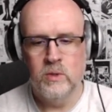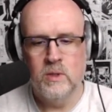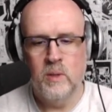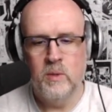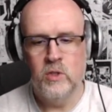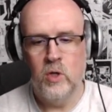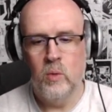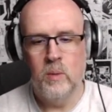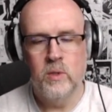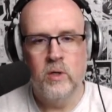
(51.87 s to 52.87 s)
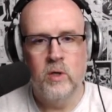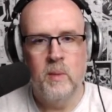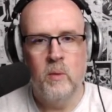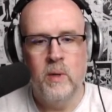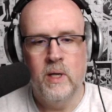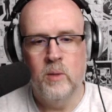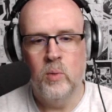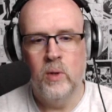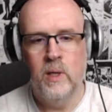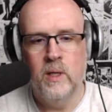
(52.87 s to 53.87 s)
So let me show you what I'm talking about when I hit
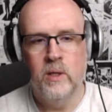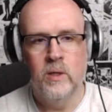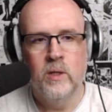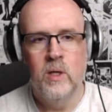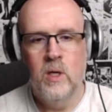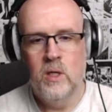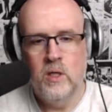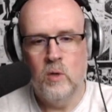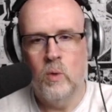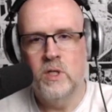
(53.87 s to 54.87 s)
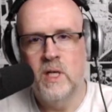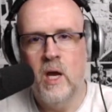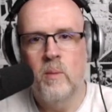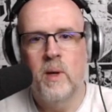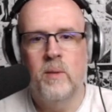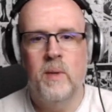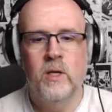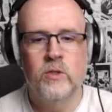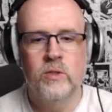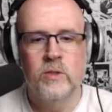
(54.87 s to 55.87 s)
play here. You can watch it count by the
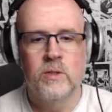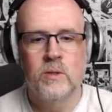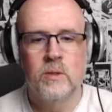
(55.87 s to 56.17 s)
measures.